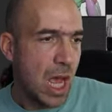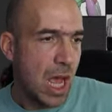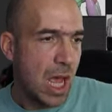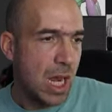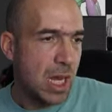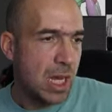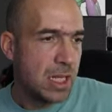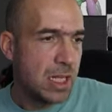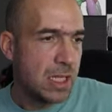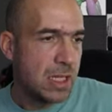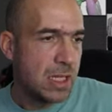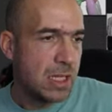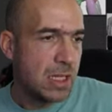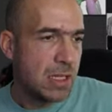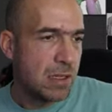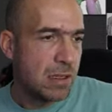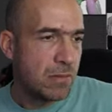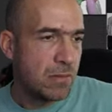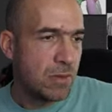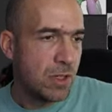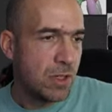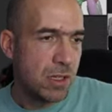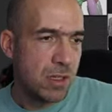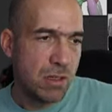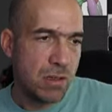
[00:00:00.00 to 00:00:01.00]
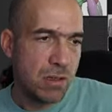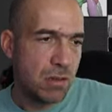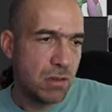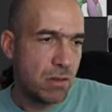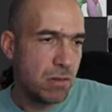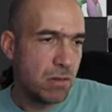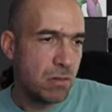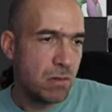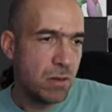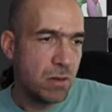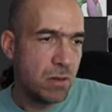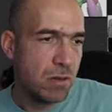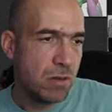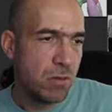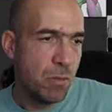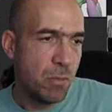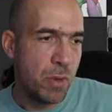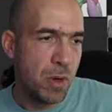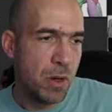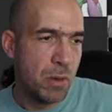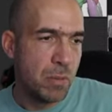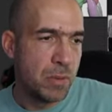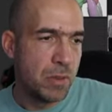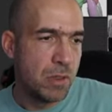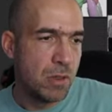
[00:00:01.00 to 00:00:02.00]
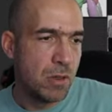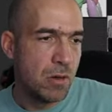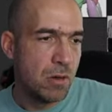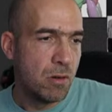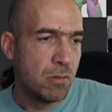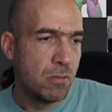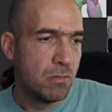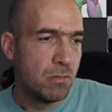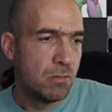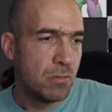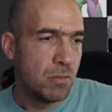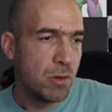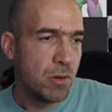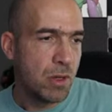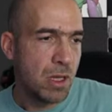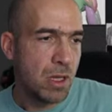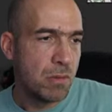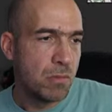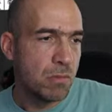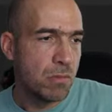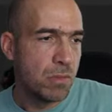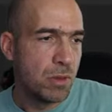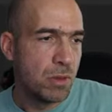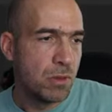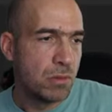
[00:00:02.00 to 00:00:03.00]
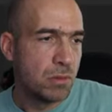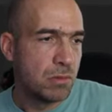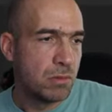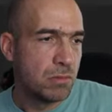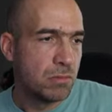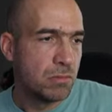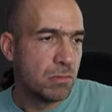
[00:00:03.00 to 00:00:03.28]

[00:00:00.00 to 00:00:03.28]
and it's just superb so you can put